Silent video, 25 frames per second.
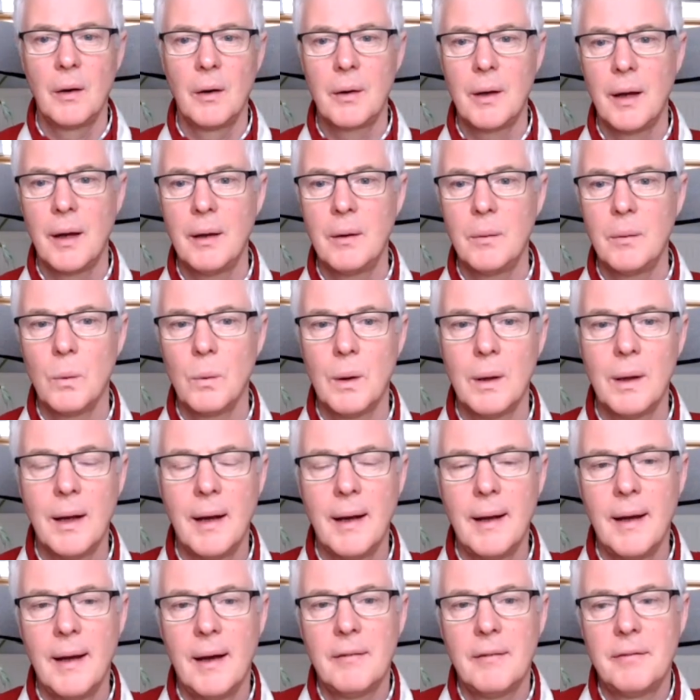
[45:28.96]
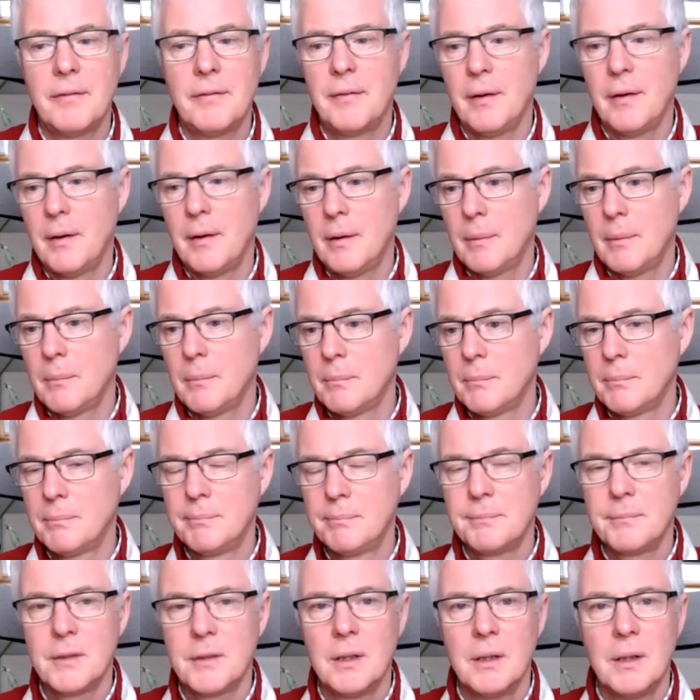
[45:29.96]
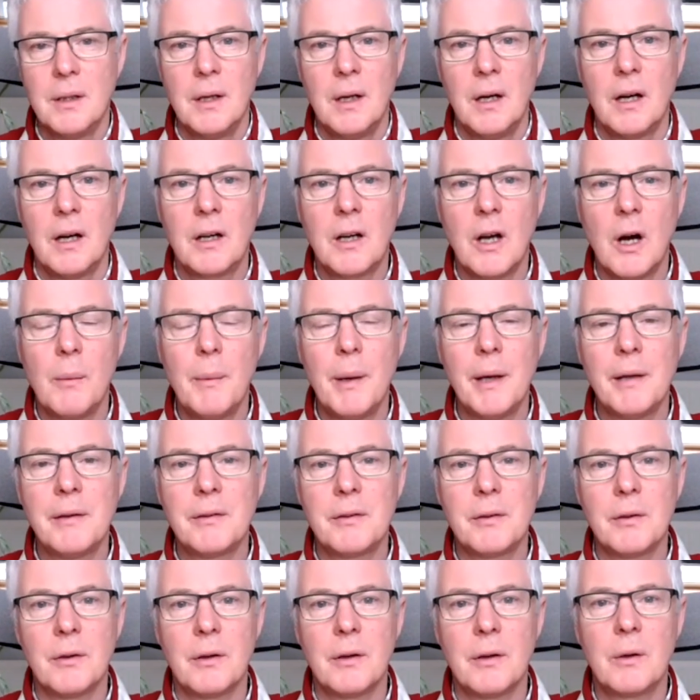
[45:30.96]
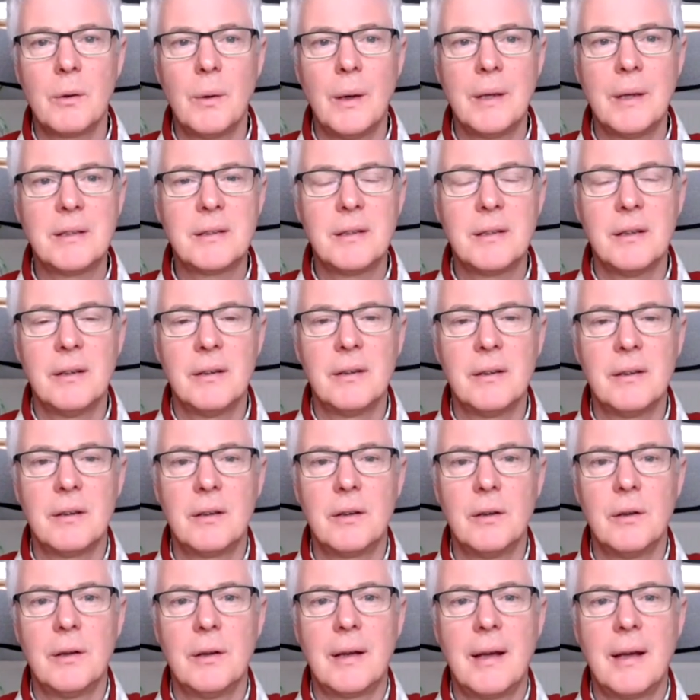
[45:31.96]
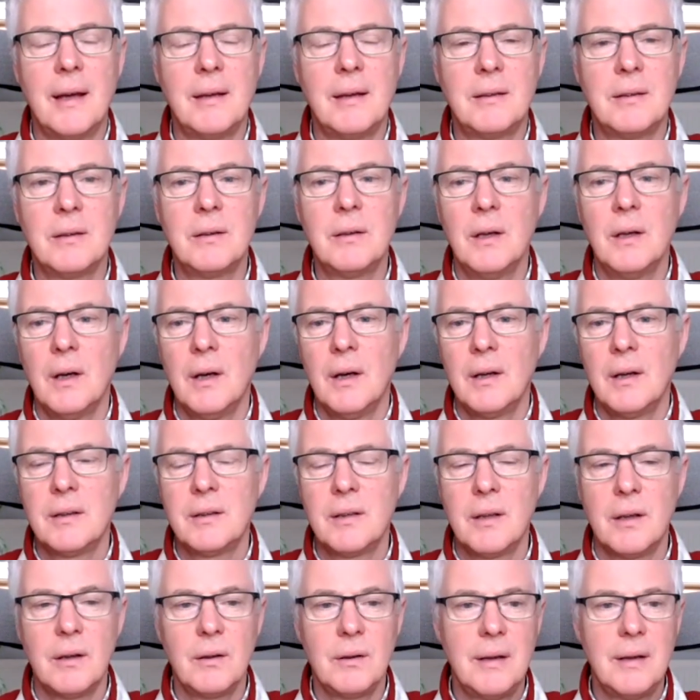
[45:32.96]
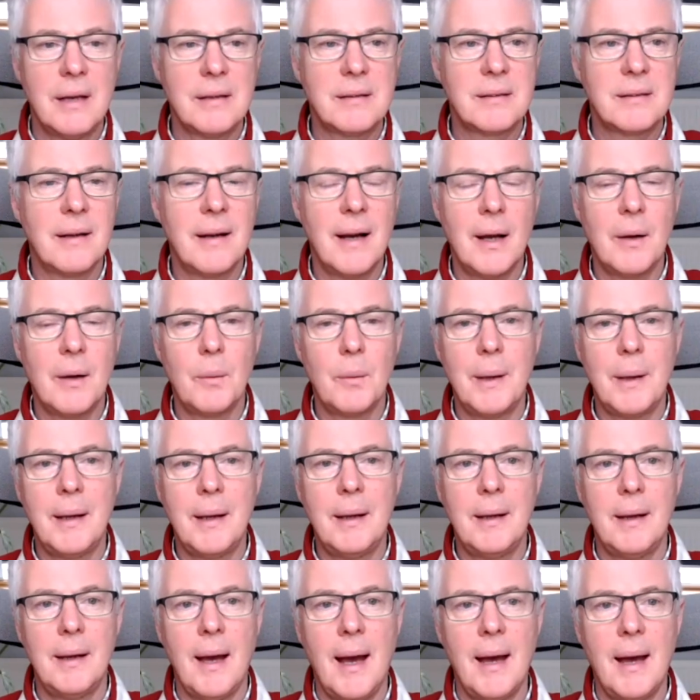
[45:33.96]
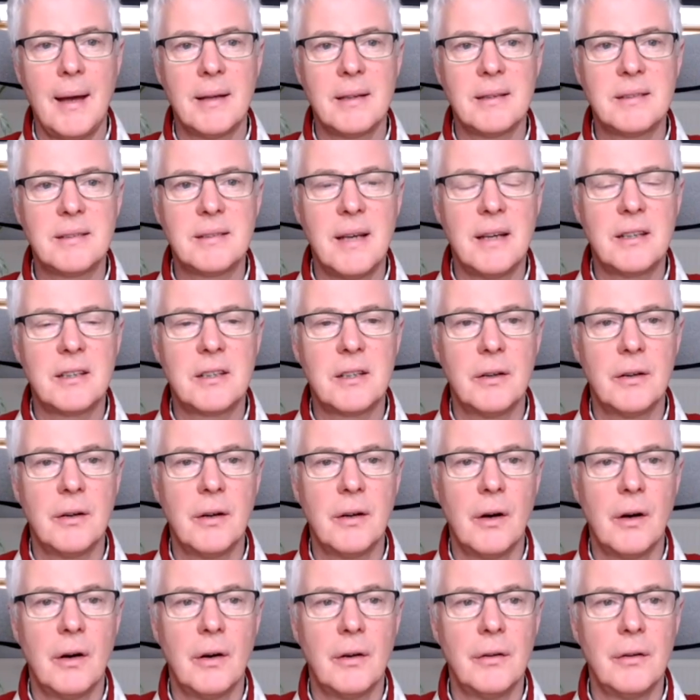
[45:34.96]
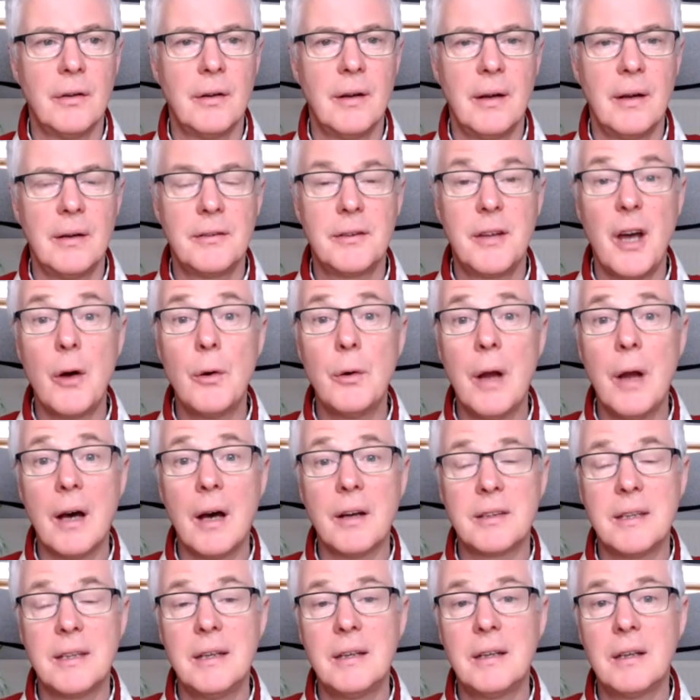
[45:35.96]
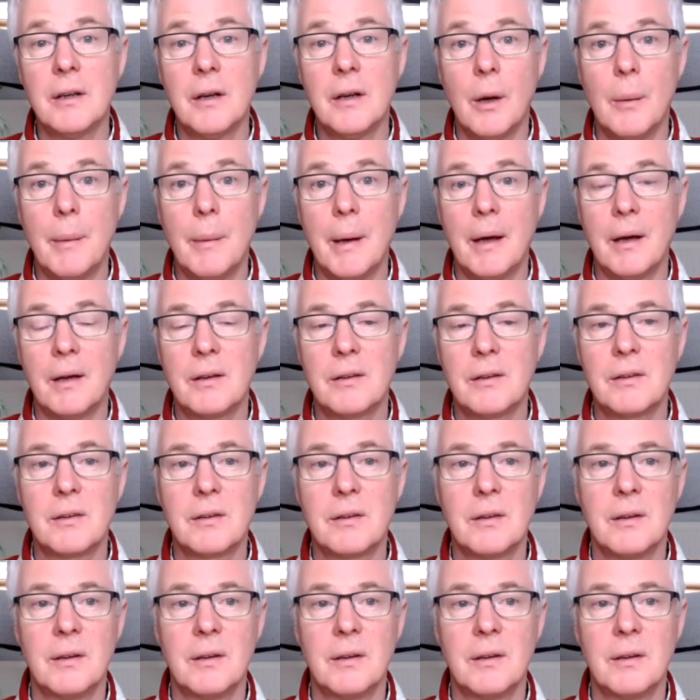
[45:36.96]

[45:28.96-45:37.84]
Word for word: Okay, well, I have um, a comment or a question, Kuniketu. So yesterday yep. we had a session on donut economics.